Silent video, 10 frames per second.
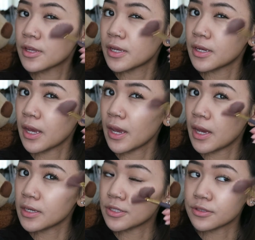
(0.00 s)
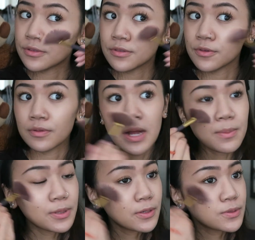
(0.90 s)
And I add a
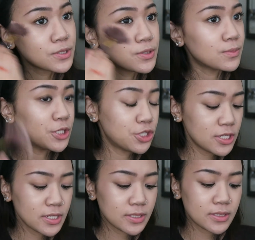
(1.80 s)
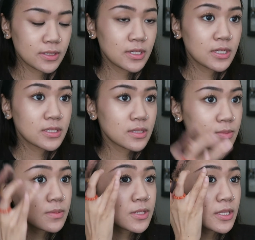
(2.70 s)
crap load to my cheeks.
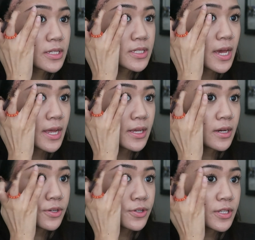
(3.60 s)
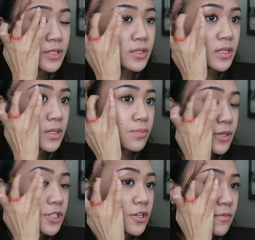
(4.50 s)
Sometimes I like to add it underneath the
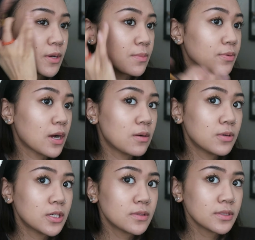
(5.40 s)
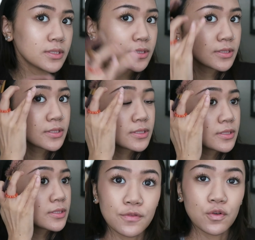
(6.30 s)
bridge of my brow bone.
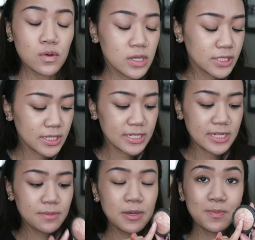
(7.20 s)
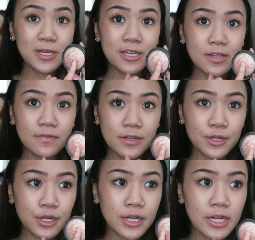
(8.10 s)
And of course, I take my pinky
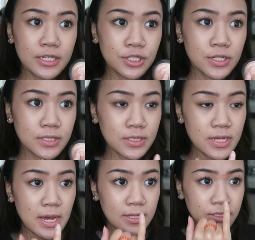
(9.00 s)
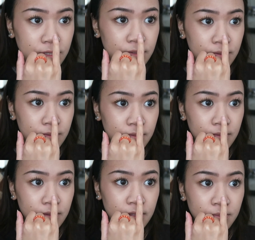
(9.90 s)
finger and just add it
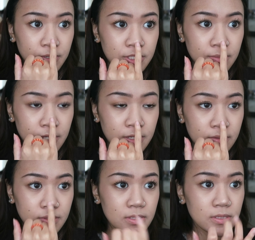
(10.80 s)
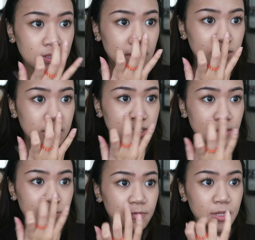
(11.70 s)
to the bridge of my nose and the
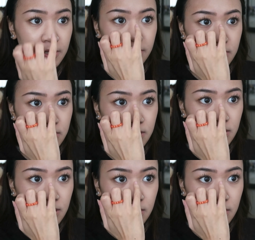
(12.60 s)
tip of my nose,